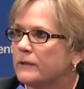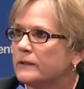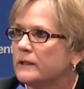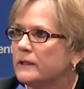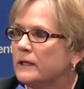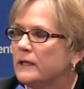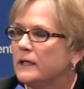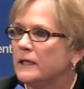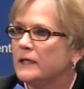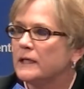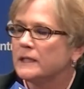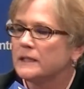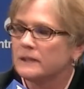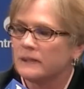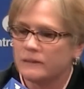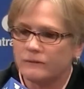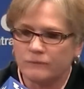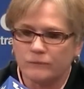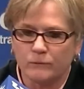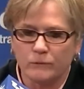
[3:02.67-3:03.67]
And
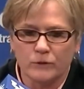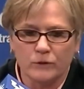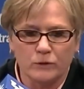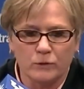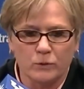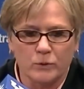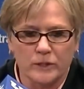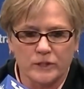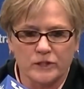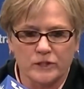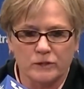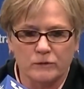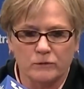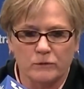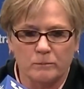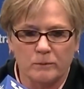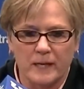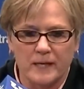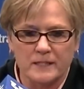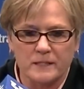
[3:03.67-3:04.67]
when you quick shoot
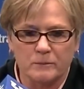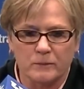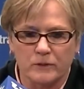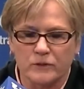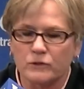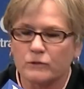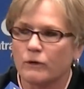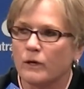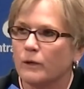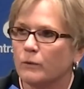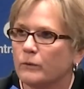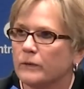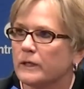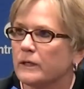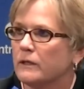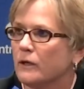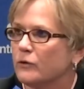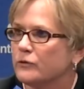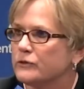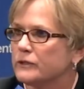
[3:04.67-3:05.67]
the basketball, it's great when
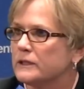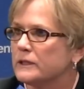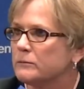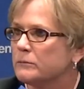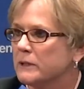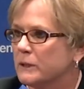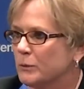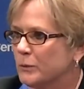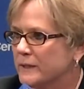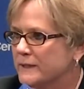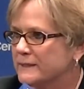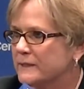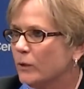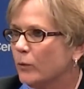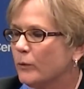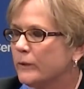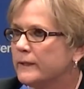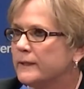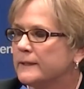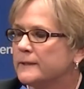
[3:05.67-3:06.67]
it goes in, but it wasn't
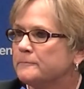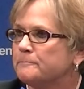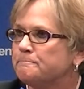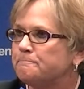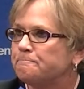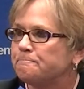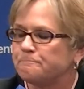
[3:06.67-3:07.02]
going in.